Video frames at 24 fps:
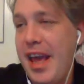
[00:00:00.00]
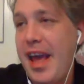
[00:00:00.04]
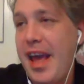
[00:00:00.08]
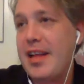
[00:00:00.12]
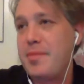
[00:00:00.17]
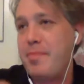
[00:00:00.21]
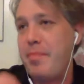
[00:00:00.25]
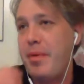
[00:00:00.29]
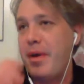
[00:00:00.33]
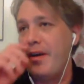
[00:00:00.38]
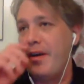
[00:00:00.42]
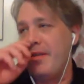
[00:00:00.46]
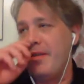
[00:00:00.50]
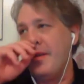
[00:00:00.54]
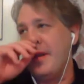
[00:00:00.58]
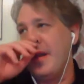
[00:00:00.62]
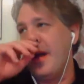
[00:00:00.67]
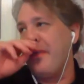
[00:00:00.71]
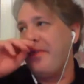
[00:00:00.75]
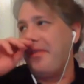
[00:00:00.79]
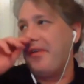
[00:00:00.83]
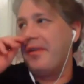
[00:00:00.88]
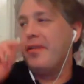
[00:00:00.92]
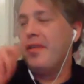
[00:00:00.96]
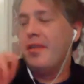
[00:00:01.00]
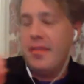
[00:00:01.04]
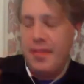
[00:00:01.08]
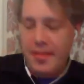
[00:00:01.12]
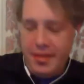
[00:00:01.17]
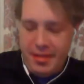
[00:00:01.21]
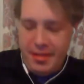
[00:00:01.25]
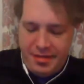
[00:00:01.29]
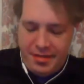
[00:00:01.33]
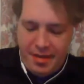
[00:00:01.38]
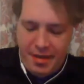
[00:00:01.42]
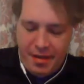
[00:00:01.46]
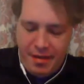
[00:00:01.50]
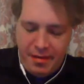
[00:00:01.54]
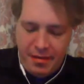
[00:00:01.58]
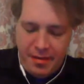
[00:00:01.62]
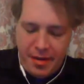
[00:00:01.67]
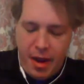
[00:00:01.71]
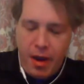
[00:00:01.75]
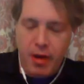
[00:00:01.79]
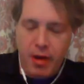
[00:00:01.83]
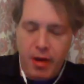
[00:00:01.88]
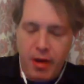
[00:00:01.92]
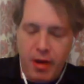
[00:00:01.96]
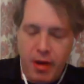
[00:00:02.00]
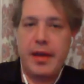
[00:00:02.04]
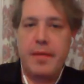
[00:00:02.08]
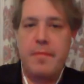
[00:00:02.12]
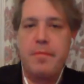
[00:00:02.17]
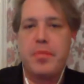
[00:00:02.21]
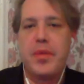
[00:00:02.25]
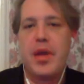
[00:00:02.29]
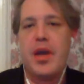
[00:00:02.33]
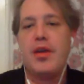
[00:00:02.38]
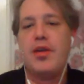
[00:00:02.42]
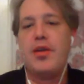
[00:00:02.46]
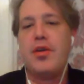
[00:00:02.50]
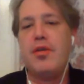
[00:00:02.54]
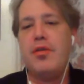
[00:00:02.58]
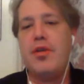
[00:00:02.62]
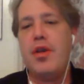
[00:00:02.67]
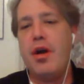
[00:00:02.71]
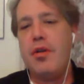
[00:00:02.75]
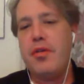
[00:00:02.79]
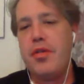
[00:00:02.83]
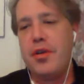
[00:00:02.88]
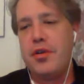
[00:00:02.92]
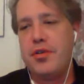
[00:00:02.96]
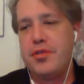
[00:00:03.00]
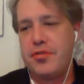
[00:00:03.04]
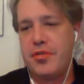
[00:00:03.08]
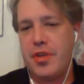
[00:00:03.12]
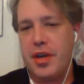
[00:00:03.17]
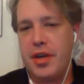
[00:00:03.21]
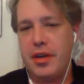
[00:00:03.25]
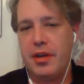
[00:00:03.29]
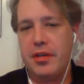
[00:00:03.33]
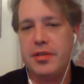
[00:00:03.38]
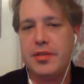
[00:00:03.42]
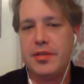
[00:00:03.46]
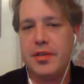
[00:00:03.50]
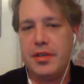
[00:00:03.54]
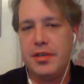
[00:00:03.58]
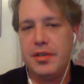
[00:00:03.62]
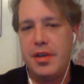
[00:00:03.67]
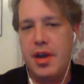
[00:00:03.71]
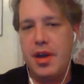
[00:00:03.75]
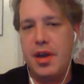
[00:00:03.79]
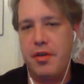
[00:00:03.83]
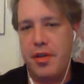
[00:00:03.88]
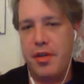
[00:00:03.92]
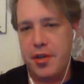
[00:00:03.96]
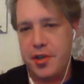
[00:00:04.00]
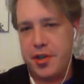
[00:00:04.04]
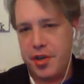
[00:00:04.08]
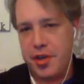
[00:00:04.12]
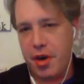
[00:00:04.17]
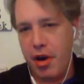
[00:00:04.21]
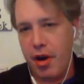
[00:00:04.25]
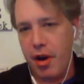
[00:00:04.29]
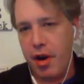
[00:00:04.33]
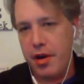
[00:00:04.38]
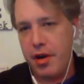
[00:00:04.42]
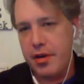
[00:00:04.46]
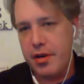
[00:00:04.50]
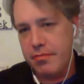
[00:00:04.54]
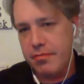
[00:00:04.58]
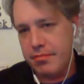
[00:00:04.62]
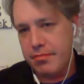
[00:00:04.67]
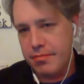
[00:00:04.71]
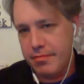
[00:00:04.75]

it's better than nothing. So, okay, you know the drill. You know the jar.